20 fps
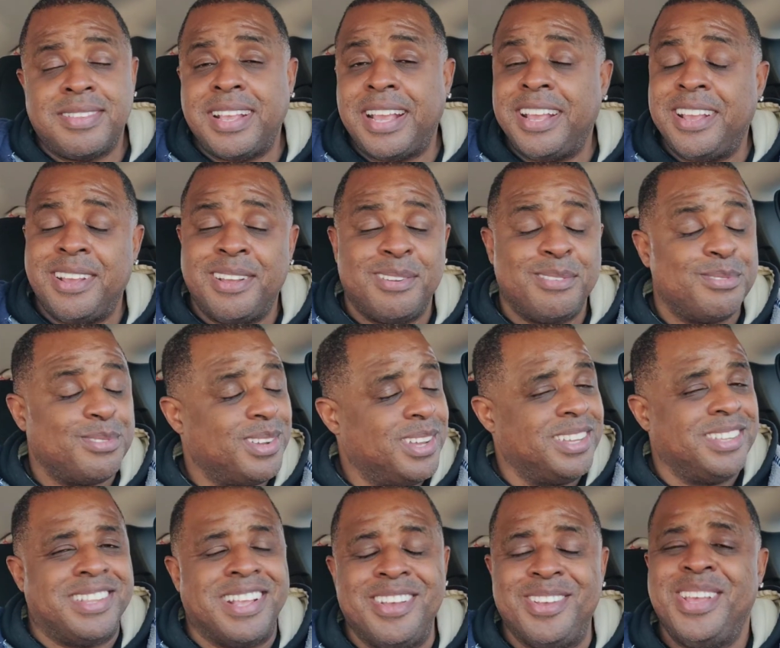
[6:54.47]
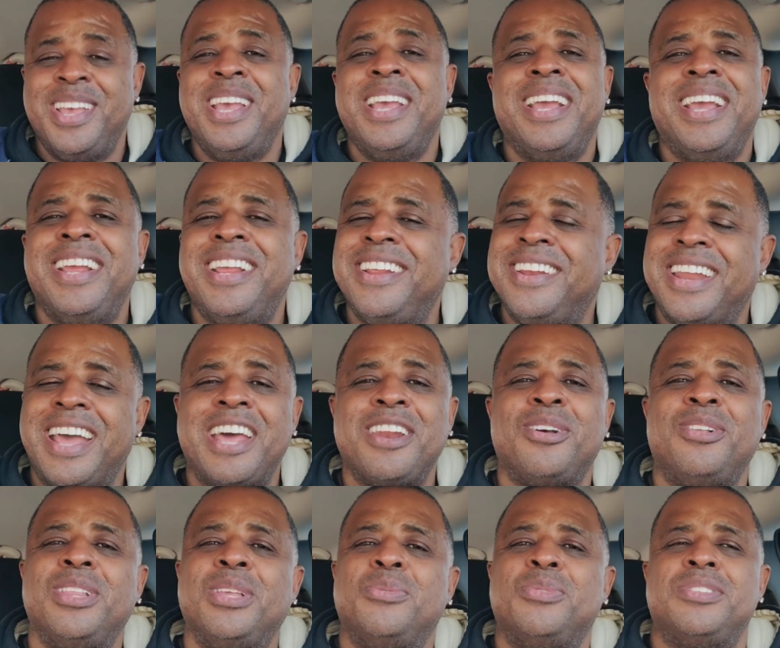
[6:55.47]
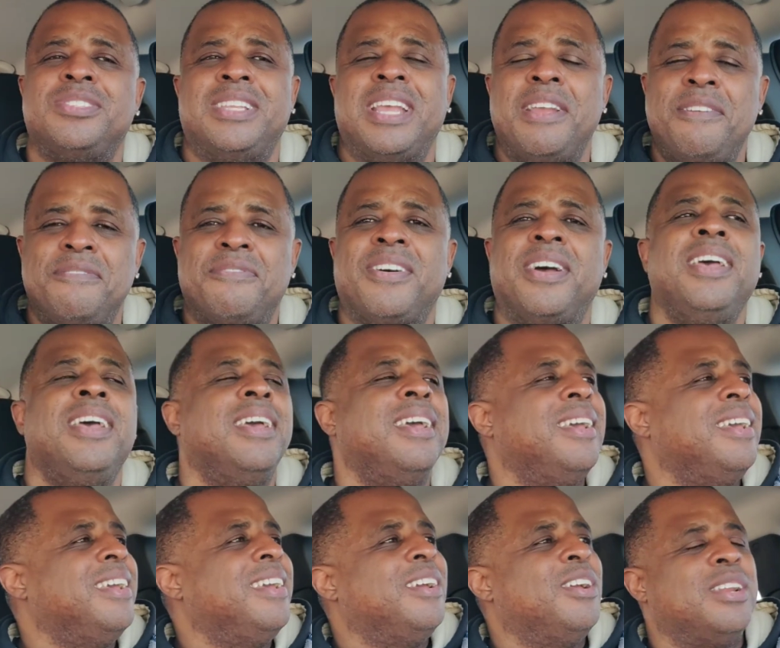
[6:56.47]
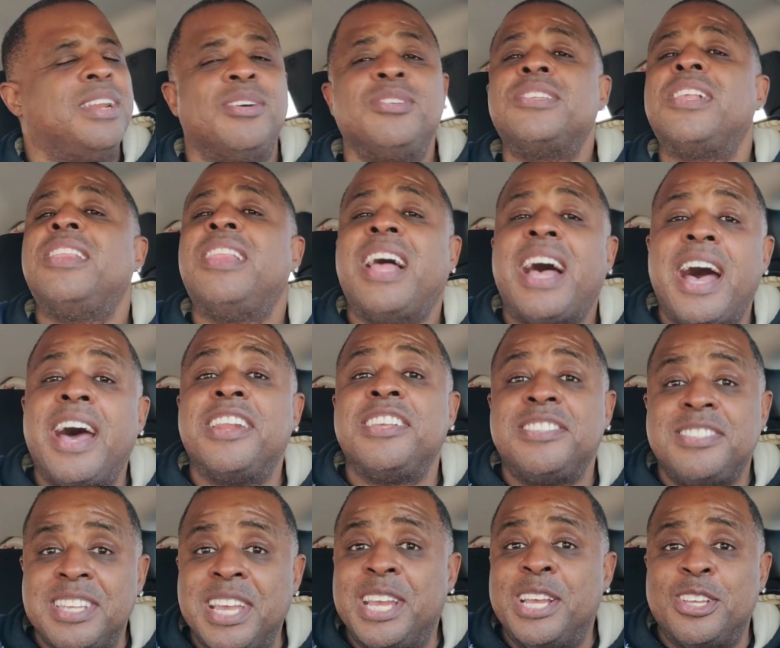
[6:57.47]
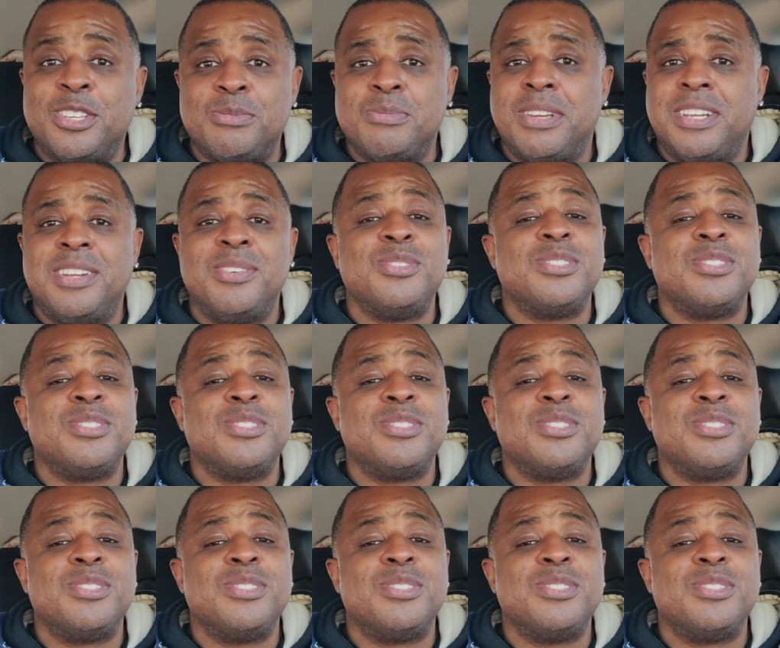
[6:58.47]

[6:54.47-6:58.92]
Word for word: damn. Not only was there was a lot of sales, man.